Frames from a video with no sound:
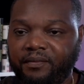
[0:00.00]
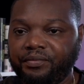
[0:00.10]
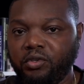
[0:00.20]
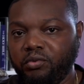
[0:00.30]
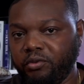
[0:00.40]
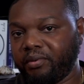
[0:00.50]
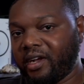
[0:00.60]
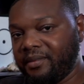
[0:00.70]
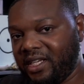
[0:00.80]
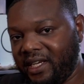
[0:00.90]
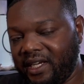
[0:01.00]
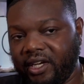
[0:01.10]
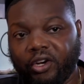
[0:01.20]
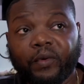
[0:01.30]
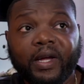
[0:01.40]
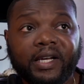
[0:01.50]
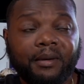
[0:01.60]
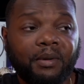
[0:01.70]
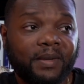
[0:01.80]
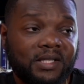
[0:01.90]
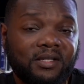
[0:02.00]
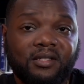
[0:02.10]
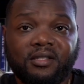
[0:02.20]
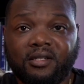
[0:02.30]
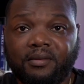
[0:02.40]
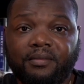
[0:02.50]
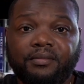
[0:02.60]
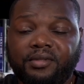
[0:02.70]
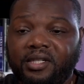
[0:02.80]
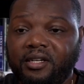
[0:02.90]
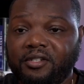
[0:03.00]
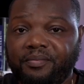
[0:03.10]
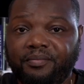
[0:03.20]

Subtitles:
You probably can't hear it right now, but my son's upstairs